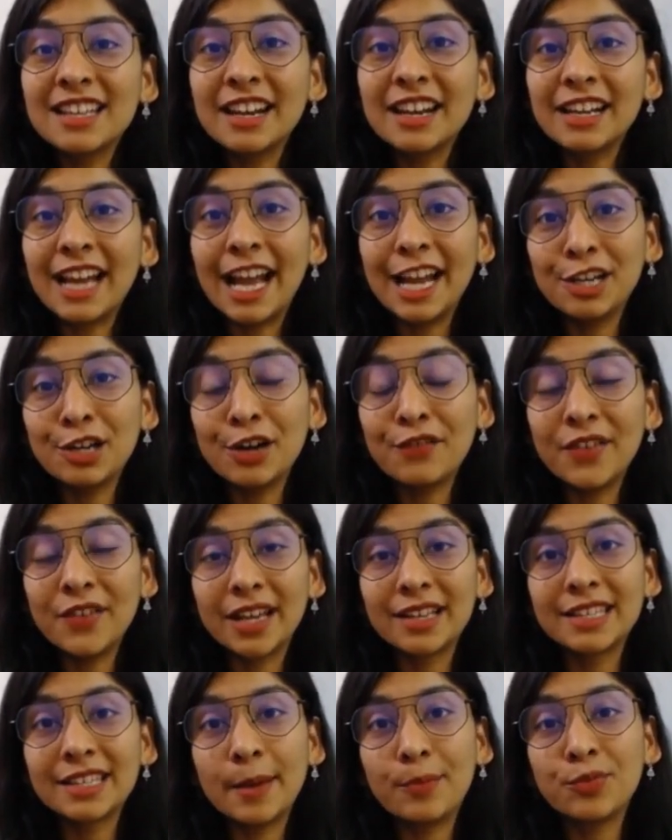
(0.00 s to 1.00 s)
are kind of
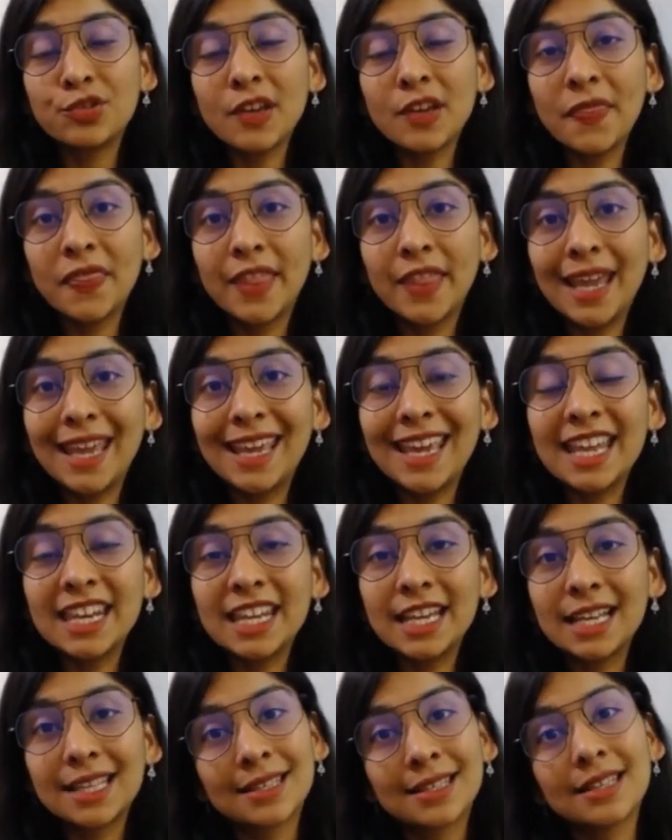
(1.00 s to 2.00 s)
exception they can
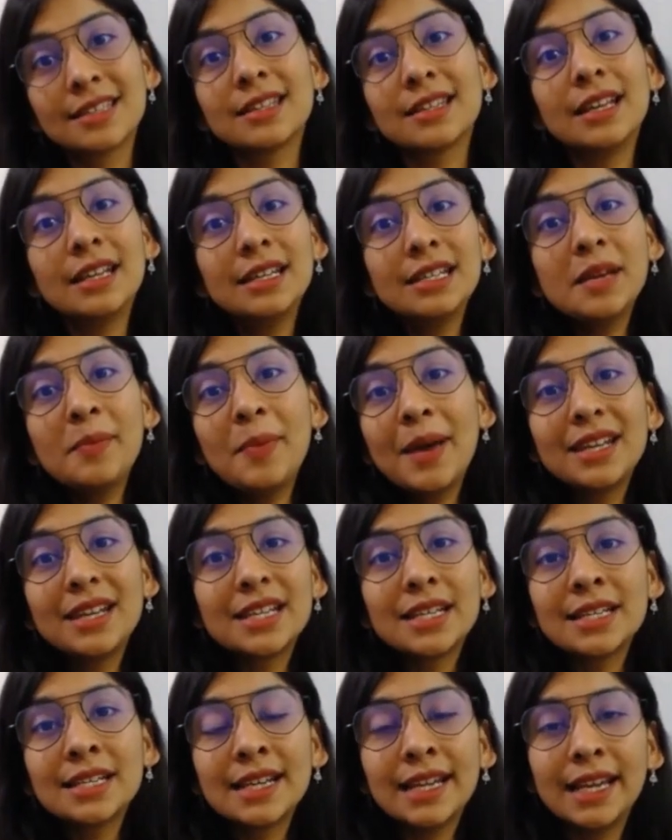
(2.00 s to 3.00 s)
exist
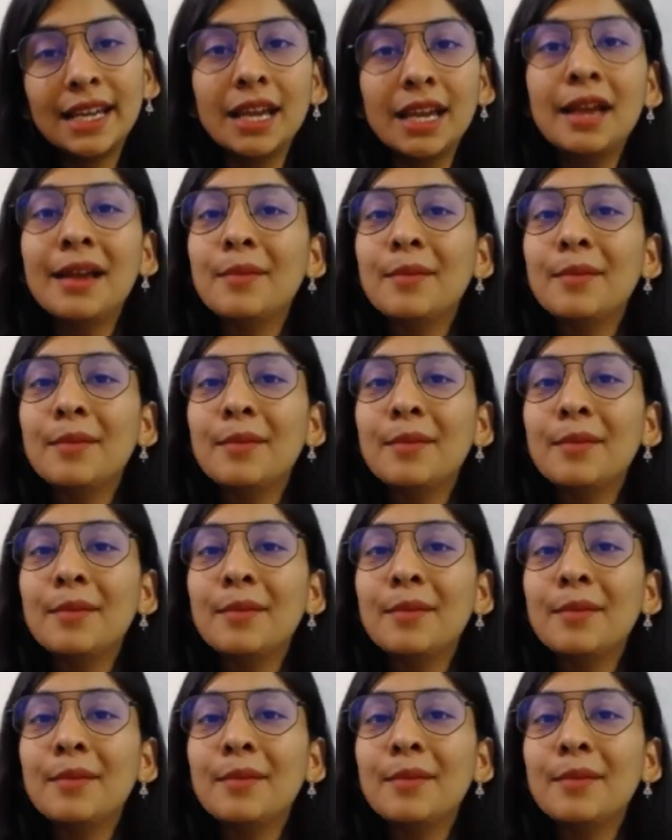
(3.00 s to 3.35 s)
independently